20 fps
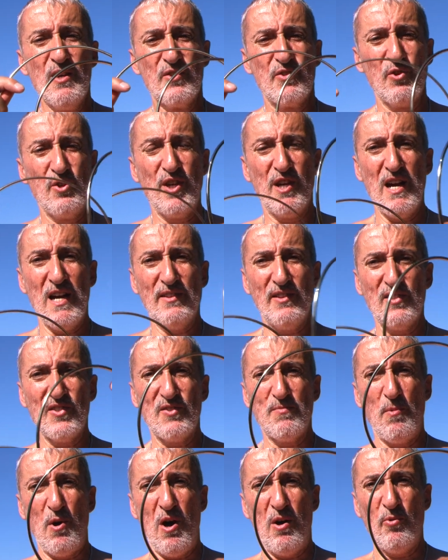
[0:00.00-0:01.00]
So you got the
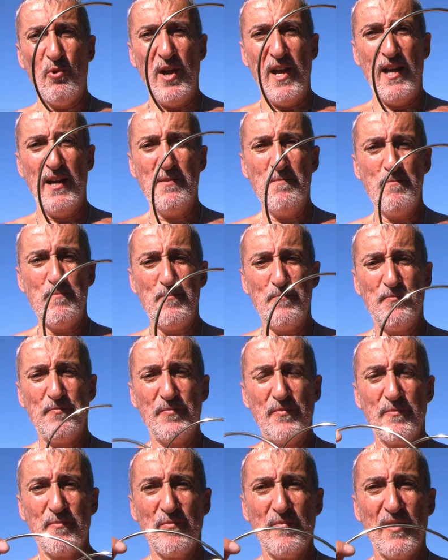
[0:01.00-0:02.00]
small ring,
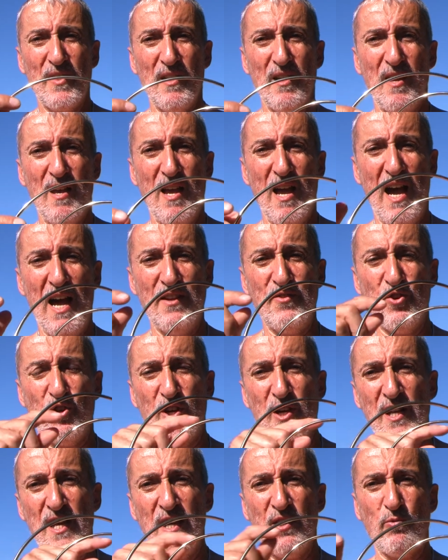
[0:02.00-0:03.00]
and you're
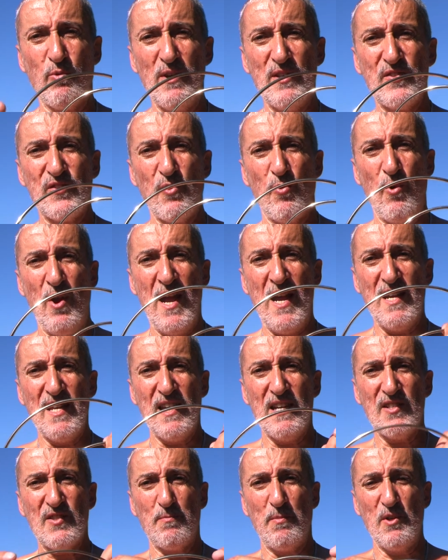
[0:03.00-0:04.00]
going to increase the
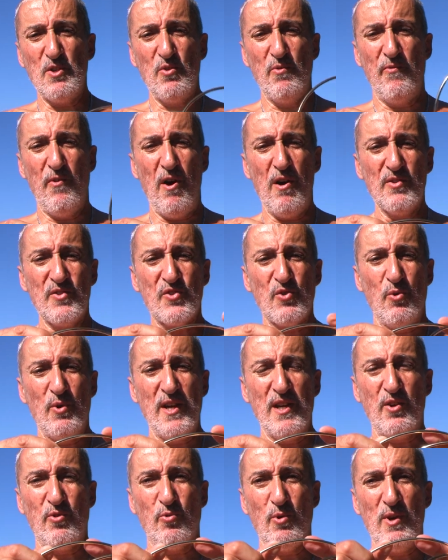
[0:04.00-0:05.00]
radius, but you've also
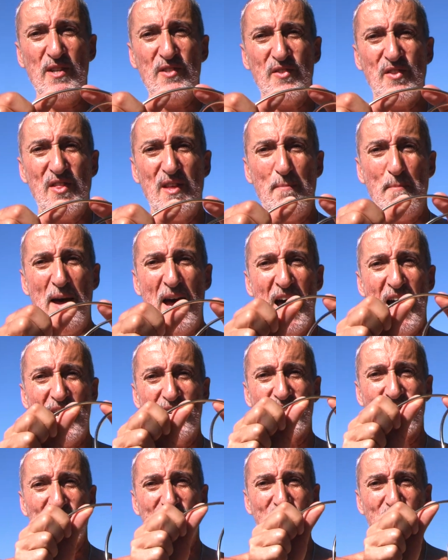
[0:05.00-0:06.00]
increased the
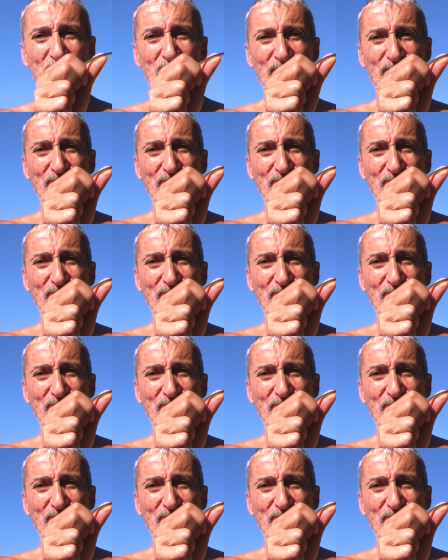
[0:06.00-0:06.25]
mass.